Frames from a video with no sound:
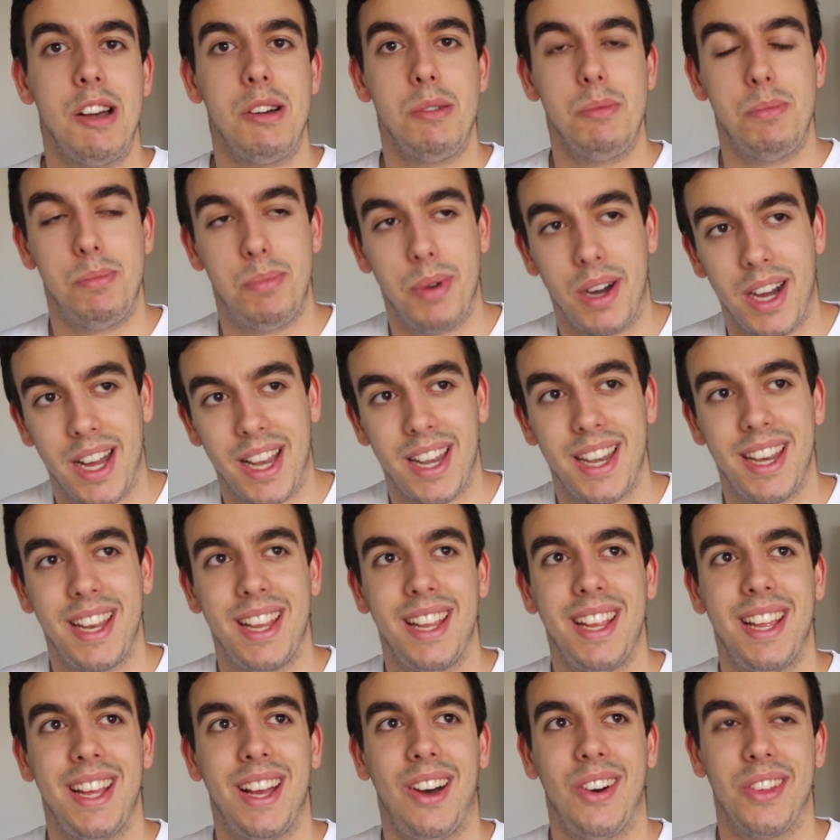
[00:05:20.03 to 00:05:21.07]
But
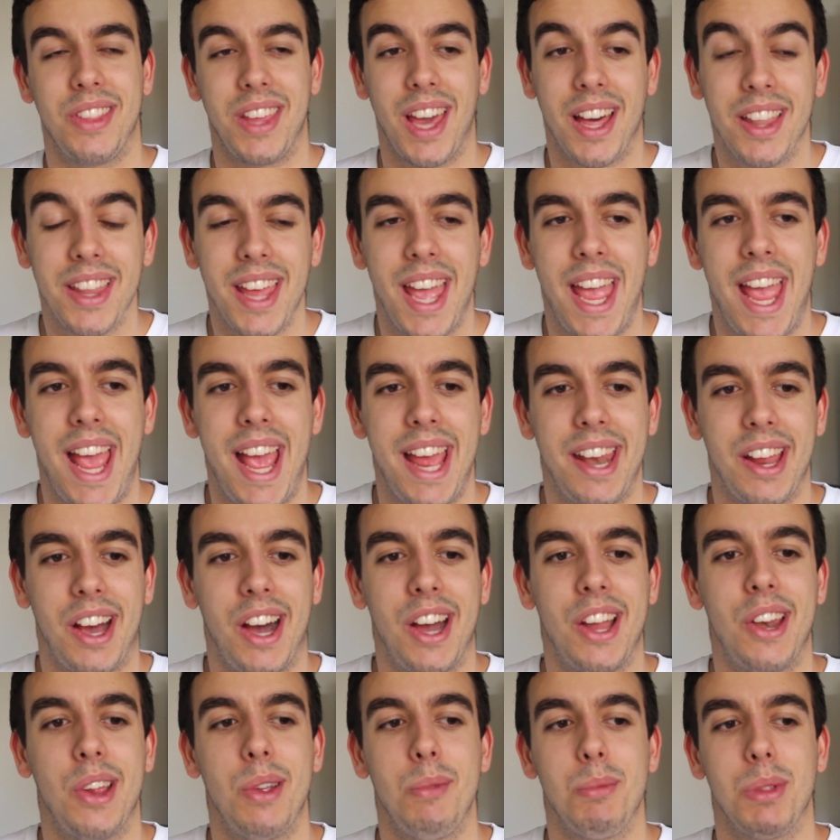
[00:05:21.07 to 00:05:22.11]
on the other hand,
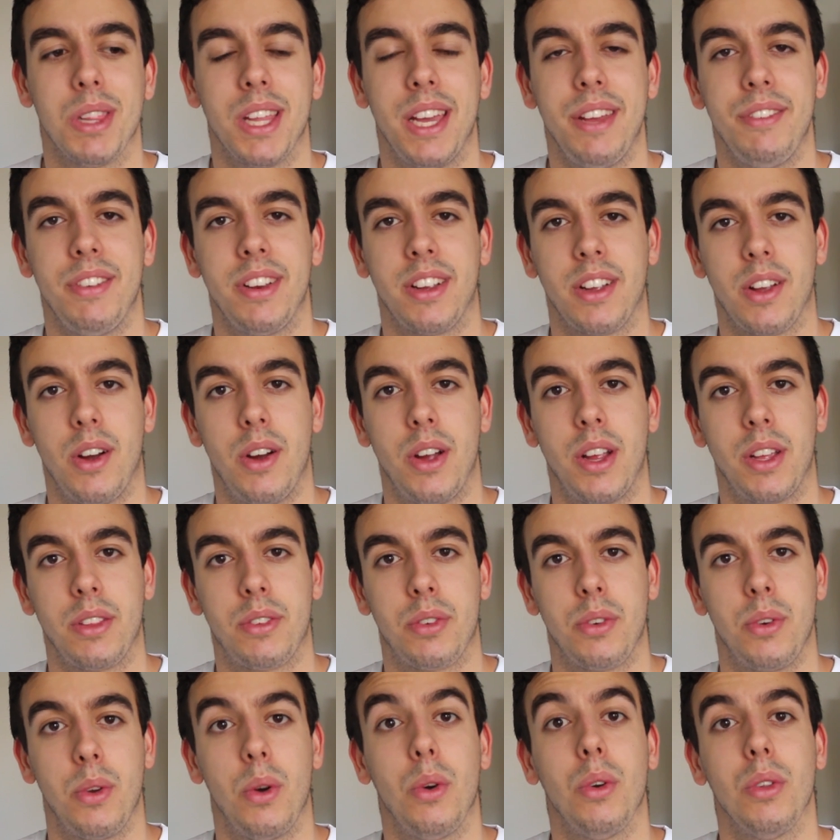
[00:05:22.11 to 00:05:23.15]
I don't believe in going
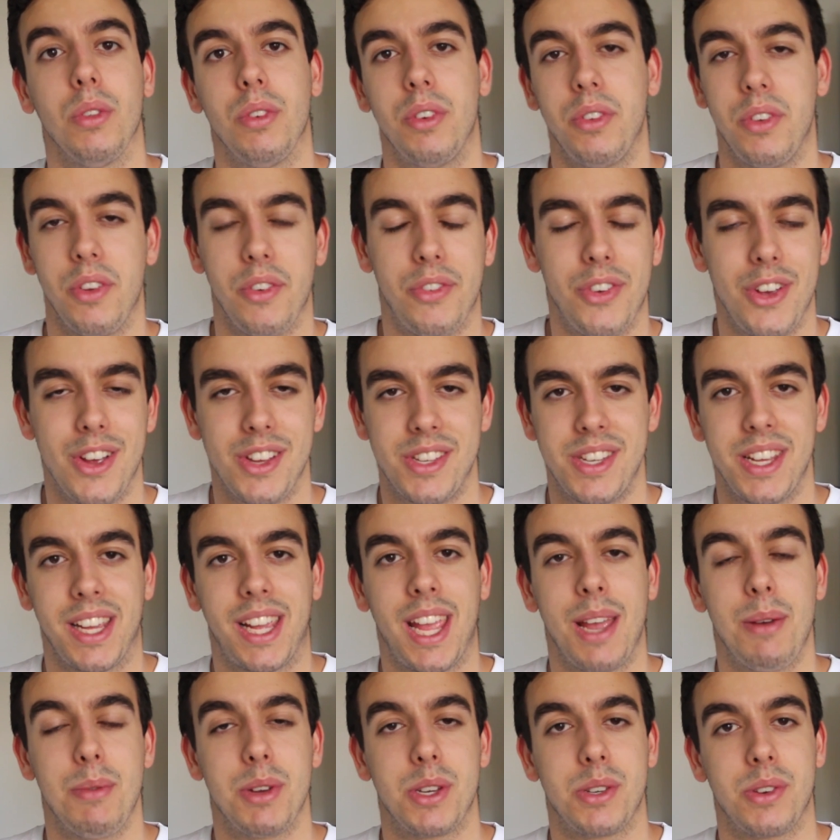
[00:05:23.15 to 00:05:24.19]
through all of your first year
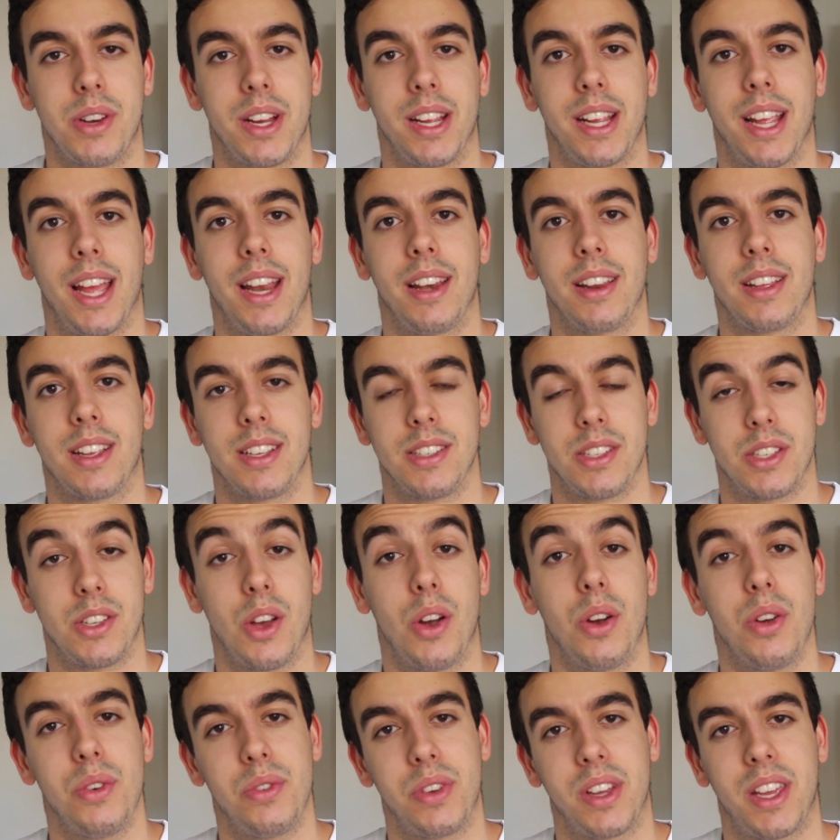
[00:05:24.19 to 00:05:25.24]
chemistry again, because it's
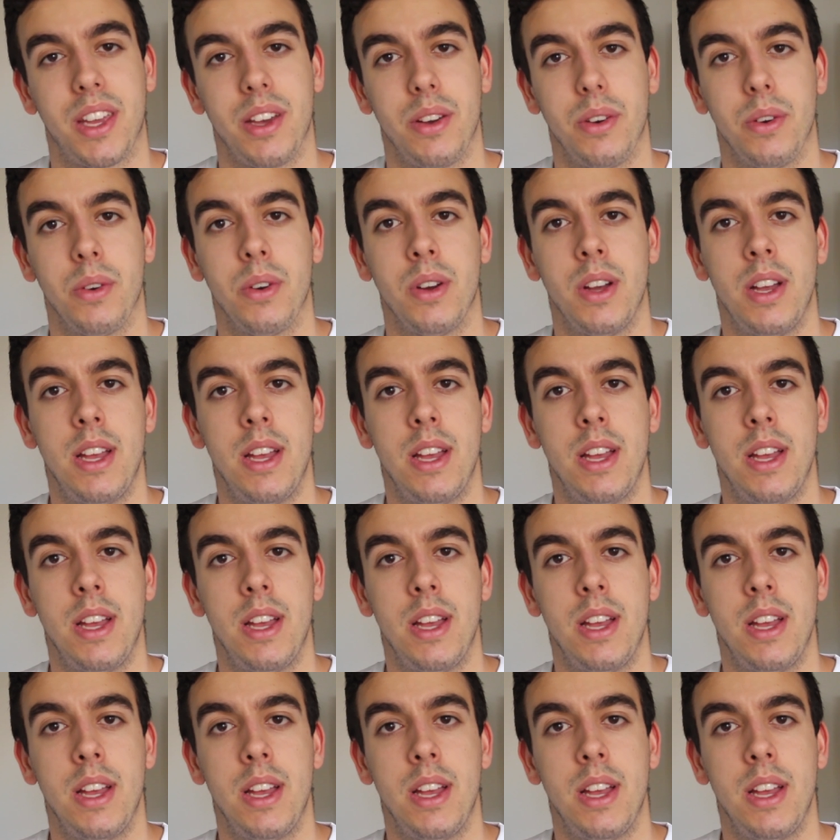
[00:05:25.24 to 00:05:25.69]
overkill.